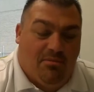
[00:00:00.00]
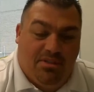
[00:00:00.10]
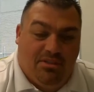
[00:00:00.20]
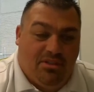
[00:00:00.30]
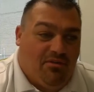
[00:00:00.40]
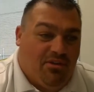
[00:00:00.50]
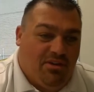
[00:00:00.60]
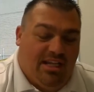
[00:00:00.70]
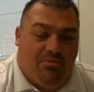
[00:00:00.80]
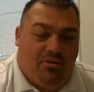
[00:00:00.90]
So for
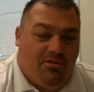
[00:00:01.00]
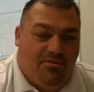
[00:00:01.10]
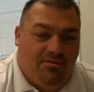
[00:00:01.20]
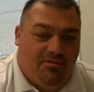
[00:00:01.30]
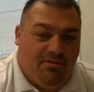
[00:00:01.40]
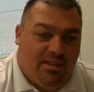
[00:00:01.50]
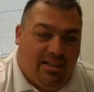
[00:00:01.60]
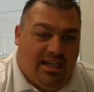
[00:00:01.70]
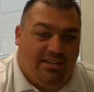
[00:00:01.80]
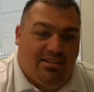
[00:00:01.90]
example, if
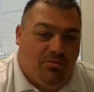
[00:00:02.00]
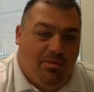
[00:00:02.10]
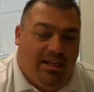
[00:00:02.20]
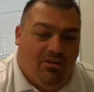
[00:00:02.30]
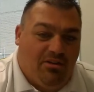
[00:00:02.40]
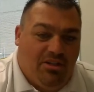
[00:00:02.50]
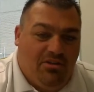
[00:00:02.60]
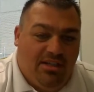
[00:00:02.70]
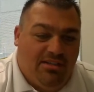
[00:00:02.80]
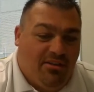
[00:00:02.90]
classes will be held on
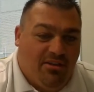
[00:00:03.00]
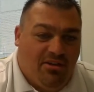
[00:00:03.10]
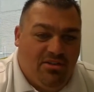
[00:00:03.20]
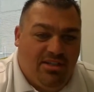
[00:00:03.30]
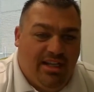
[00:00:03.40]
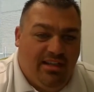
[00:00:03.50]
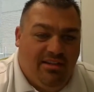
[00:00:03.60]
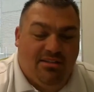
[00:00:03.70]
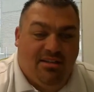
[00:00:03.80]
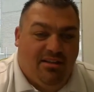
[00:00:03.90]
Tuesdays and
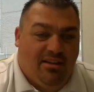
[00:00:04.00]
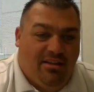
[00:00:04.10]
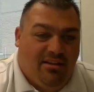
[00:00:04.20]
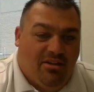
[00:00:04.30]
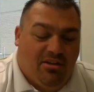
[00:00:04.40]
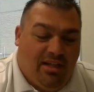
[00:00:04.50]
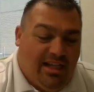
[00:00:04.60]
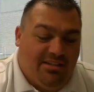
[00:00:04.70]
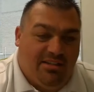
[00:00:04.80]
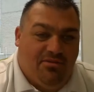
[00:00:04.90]
Thursdays, your
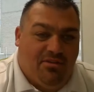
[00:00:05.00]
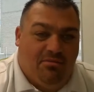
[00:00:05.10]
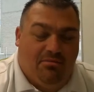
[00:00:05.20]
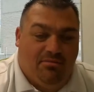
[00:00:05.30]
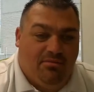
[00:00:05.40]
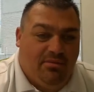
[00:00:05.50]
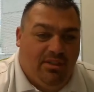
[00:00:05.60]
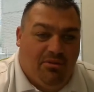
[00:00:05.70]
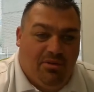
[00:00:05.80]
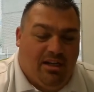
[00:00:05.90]
classes from
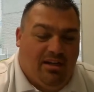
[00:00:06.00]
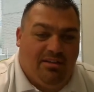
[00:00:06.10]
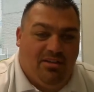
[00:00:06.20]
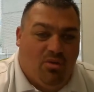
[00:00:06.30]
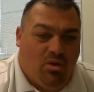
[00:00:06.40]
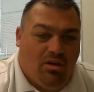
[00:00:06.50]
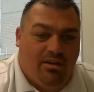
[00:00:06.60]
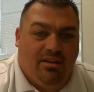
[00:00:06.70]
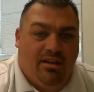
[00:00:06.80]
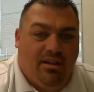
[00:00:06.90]
9 to
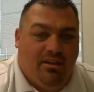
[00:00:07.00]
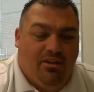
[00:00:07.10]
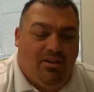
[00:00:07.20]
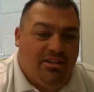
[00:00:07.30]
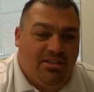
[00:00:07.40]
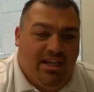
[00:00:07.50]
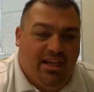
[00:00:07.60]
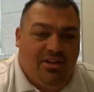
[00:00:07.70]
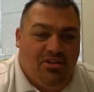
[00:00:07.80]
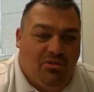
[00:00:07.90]
1, you can
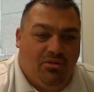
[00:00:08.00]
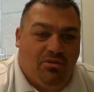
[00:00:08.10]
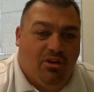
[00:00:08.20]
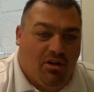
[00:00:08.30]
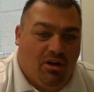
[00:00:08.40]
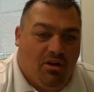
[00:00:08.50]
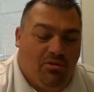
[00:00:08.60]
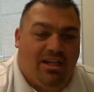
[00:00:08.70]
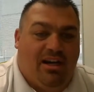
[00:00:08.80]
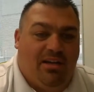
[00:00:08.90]
schedule your own
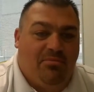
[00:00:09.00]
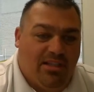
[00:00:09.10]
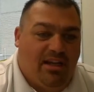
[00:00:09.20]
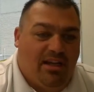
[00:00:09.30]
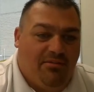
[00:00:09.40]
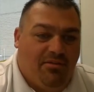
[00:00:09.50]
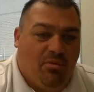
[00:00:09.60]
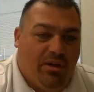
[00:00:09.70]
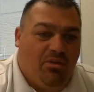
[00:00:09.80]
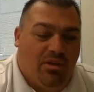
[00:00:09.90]
time slot for
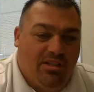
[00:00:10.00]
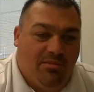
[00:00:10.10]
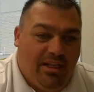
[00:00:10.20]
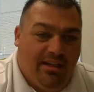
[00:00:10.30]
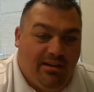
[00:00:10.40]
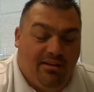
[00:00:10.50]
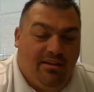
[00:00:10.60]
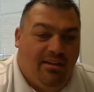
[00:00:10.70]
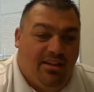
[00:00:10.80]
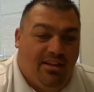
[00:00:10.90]
when you want to be there.
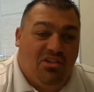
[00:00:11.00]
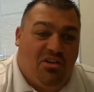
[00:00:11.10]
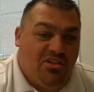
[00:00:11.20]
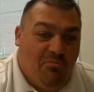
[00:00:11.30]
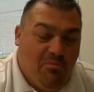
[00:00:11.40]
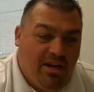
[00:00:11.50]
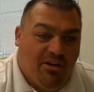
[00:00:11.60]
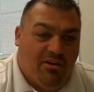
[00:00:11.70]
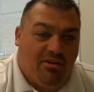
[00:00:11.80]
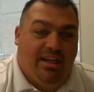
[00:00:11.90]
It's also
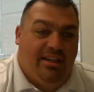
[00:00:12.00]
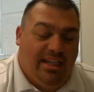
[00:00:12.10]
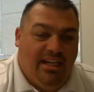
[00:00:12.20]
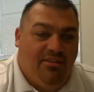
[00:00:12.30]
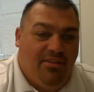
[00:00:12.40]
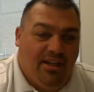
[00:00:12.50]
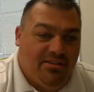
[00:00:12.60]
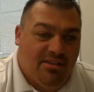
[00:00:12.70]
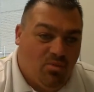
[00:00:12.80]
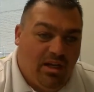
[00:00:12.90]
mirrored in the evenings
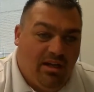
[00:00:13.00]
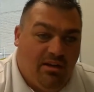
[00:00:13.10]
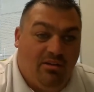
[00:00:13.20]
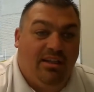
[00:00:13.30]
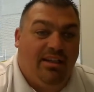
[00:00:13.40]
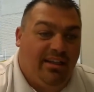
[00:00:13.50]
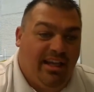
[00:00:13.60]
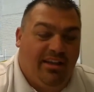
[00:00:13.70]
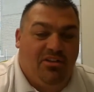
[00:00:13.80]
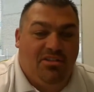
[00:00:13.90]
as well.
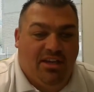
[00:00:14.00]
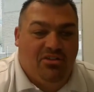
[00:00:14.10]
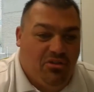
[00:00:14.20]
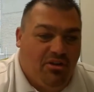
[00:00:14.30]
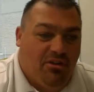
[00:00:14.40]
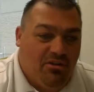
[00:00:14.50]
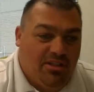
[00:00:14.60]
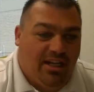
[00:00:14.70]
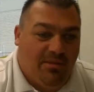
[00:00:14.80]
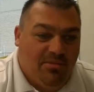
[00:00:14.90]
Again, you schedule your own
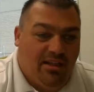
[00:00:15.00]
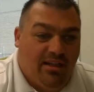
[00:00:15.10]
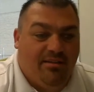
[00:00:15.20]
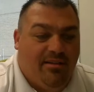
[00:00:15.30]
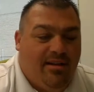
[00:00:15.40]
time slot.